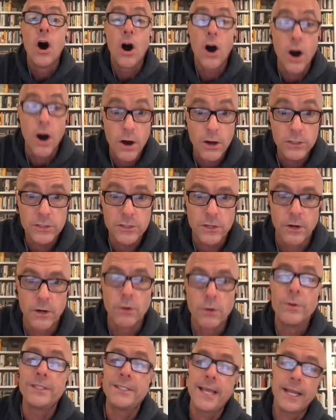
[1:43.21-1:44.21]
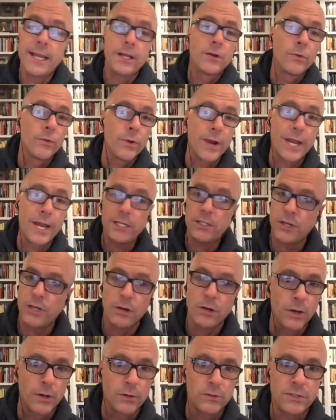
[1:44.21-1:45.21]
Also, we take great
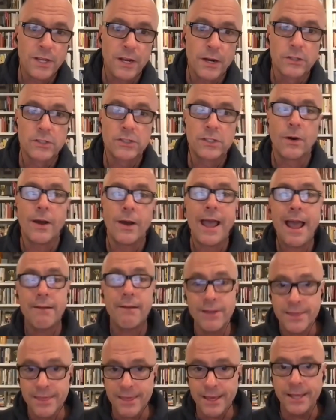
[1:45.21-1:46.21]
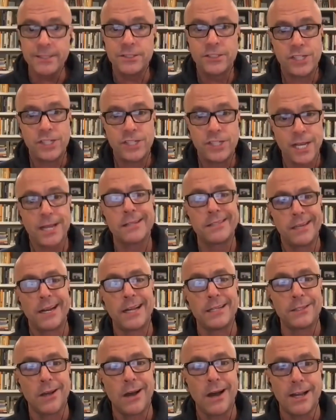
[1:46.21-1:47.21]
show notes here. So everything Janice and I
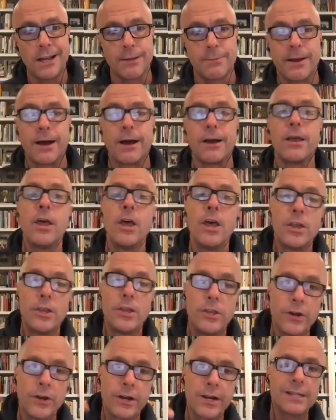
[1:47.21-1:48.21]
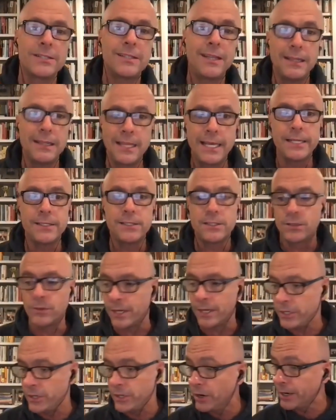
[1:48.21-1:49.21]
talk about, you're going to see links to
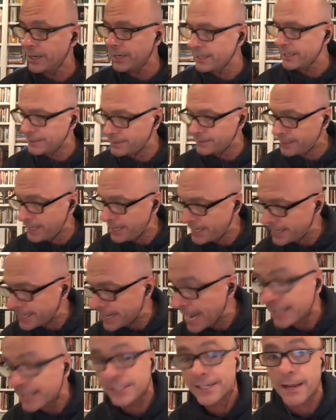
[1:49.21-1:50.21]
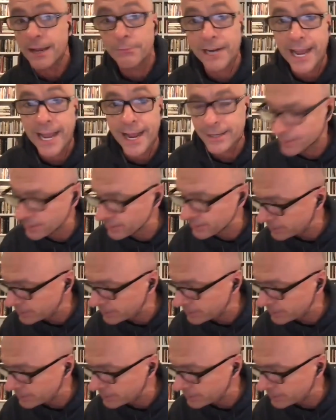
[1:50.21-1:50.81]
it. You're going to see, and actually, I'm going to ask her